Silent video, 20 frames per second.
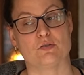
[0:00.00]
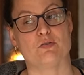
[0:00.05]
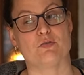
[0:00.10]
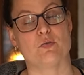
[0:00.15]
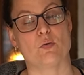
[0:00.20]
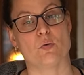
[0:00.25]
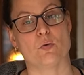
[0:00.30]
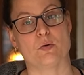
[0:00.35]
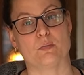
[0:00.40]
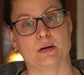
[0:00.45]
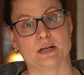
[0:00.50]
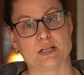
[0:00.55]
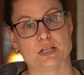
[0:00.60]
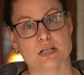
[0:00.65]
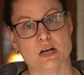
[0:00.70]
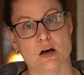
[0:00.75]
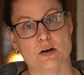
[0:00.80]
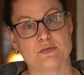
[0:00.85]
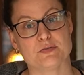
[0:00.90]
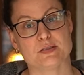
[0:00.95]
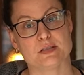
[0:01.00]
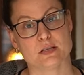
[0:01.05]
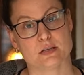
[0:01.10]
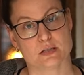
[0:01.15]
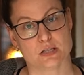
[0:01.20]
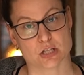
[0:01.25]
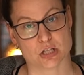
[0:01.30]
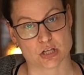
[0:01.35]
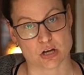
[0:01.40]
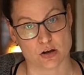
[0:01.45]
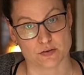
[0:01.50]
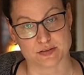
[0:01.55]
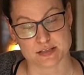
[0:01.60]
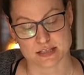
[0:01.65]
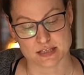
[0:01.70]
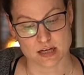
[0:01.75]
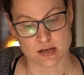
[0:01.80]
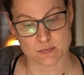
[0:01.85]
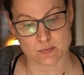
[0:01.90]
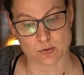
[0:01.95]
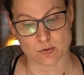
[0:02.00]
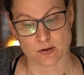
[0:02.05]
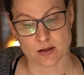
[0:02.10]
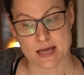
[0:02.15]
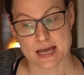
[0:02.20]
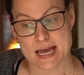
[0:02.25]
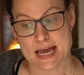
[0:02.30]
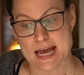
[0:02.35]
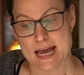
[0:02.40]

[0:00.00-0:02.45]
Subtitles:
for my shelf stable,